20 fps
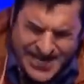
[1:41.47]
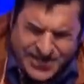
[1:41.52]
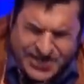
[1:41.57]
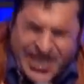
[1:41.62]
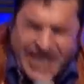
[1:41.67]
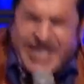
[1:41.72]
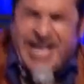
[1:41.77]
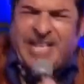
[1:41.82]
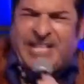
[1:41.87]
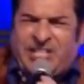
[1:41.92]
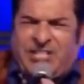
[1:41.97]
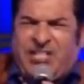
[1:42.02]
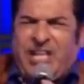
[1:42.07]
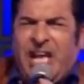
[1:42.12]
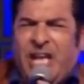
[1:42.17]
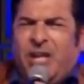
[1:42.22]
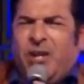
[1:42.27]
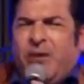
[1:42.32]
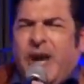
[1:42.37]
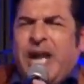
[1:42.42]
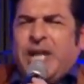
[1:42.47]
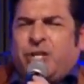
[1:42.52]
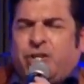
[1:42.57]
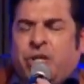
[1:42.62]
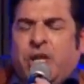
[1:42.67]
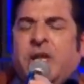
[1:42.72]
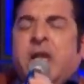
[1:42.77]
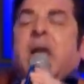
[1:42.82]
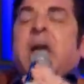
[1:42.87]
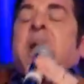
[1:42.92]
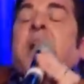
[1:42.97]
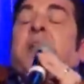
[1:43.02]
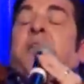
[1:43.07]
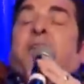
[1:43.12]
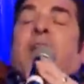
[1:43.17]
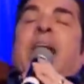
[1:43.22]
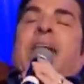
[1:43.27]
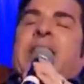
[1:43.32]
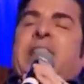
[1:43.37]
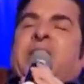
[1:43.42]
an acceleration
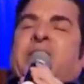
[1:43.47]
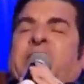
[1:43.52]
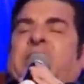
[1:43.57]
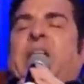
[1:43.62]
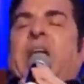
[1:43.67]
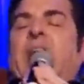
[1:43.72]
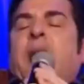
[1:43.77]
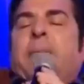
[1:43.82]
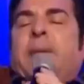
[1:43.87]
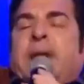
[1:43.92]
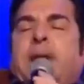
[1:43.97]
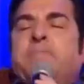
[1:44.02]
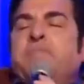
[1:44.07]
that is coming.